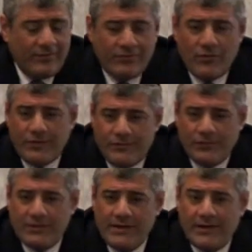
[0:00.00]
Sorry
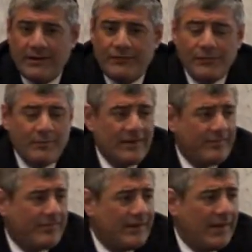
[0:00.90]
for the few
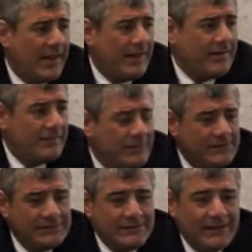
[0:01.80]
minutes delay.
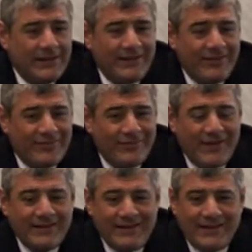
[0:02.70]
It's
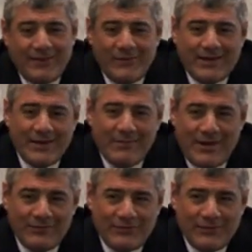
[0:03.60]
funny that we came
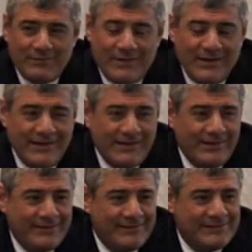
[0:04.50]
out from
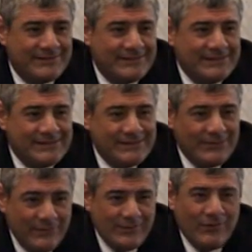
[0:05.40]
the
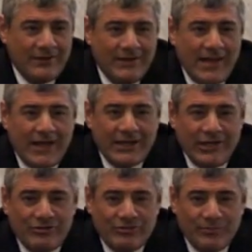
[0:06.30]
with all the
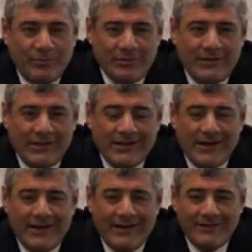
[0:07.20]
luggage to put in a
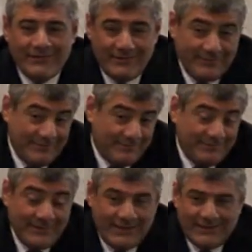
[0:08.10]
car.
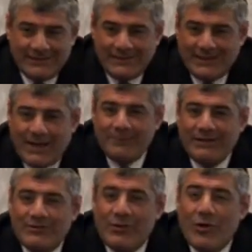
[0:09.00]
I'm
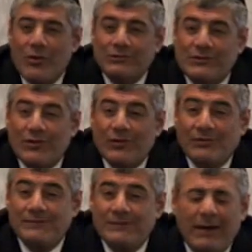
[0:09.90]
in
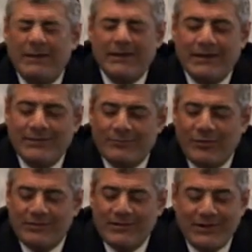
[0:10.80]
Toronto. I mean in
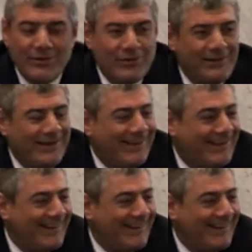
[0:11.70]
Montreal.